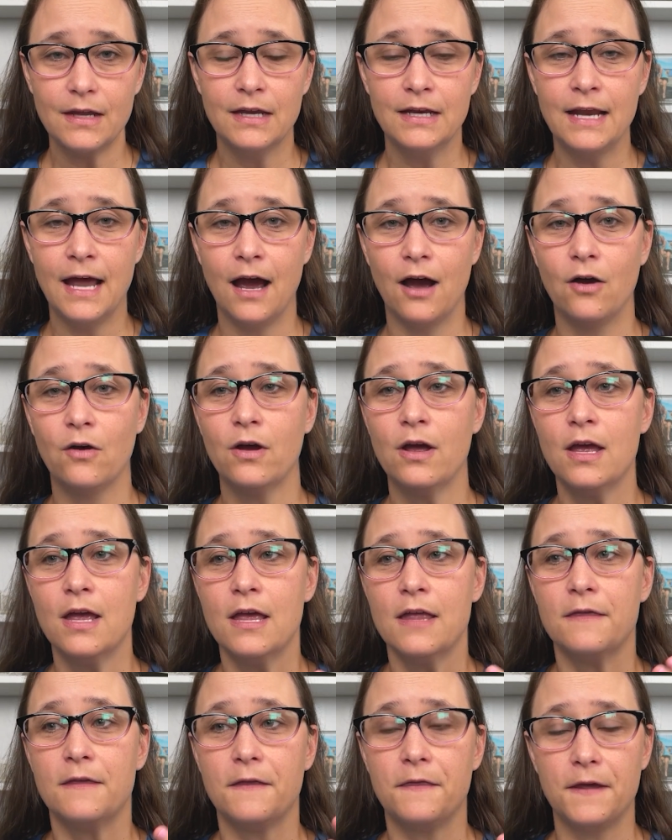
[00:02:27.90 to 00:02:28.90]
Now,
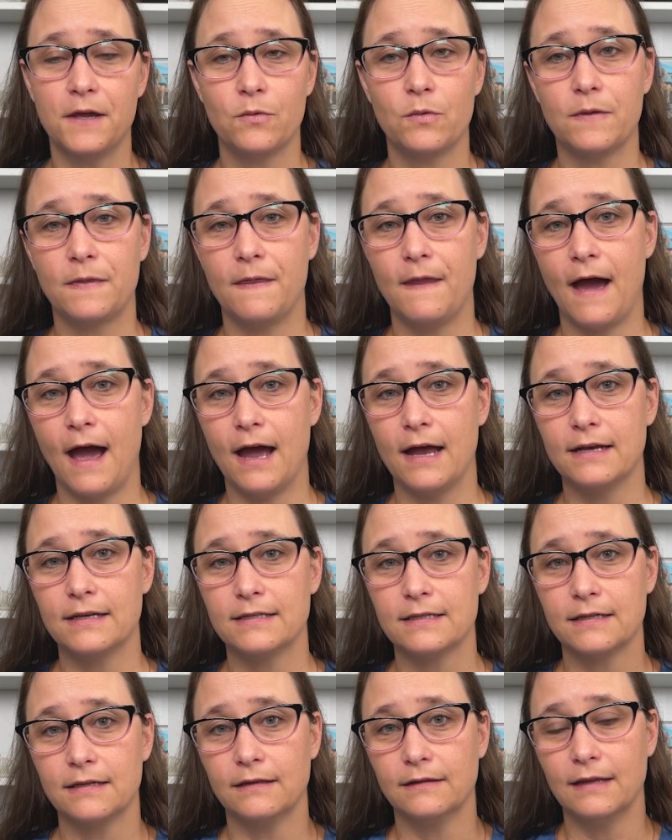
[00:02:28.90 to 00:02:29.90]
the thing with that
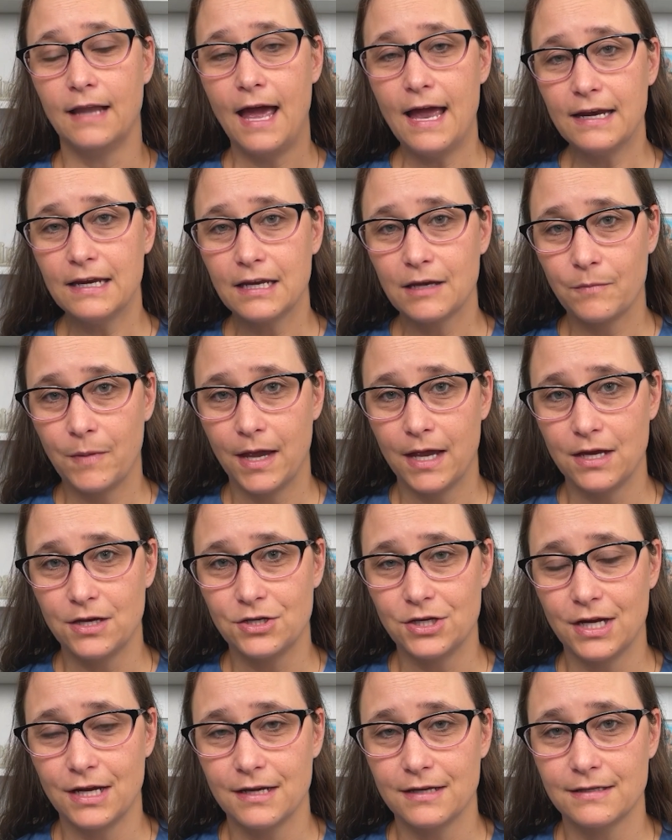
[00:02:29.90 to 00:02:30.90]
landing
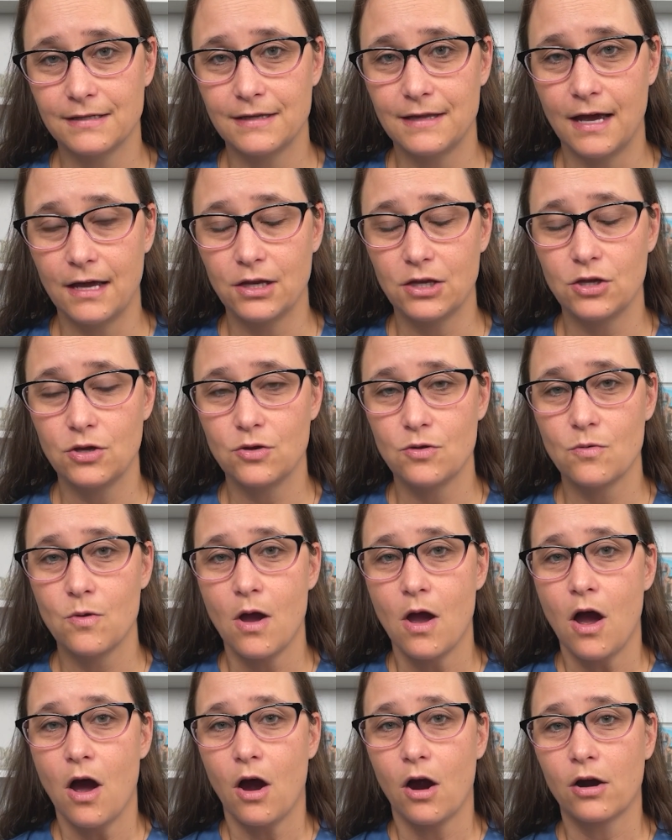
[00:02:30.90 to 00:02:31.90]
page is that you
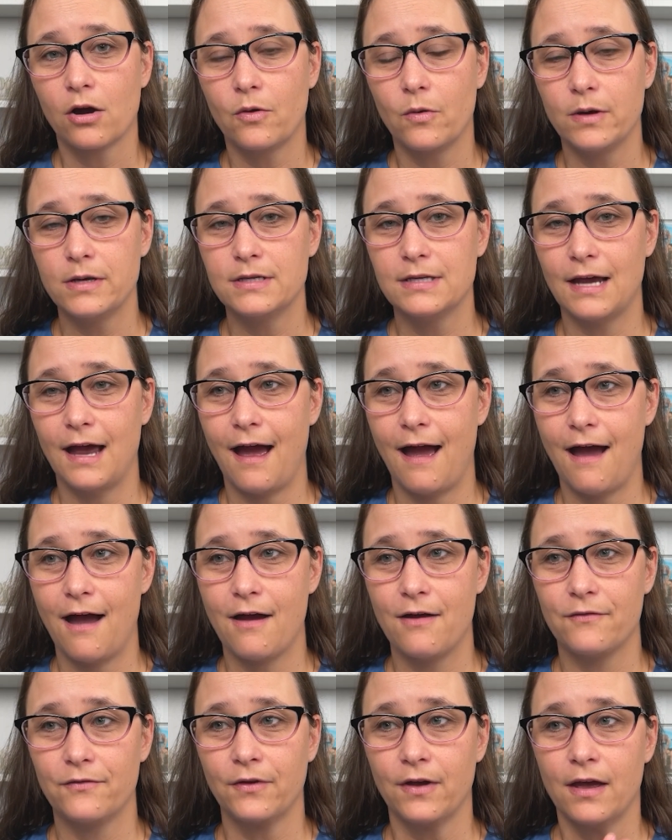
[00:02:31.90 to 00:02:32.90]
are going to
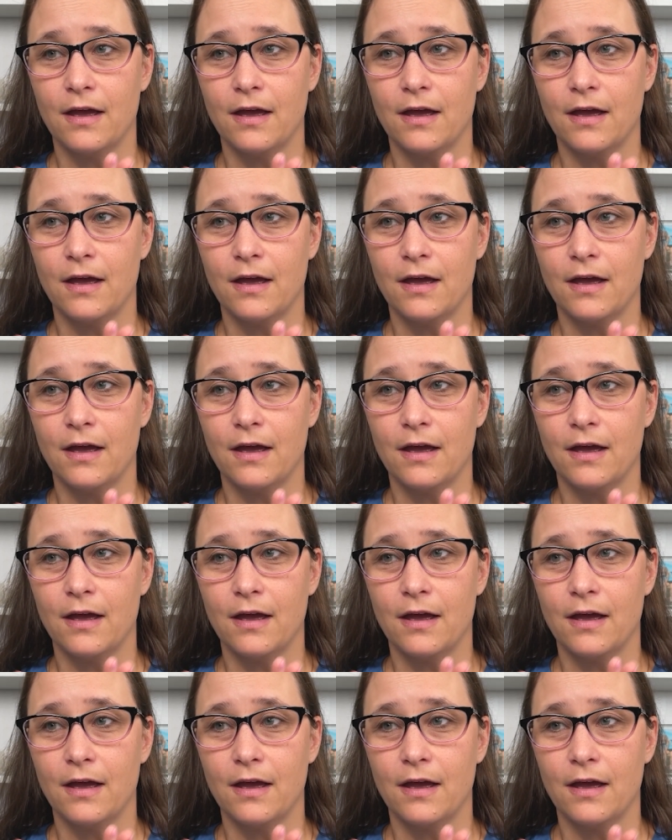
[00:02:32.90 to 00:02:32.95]
have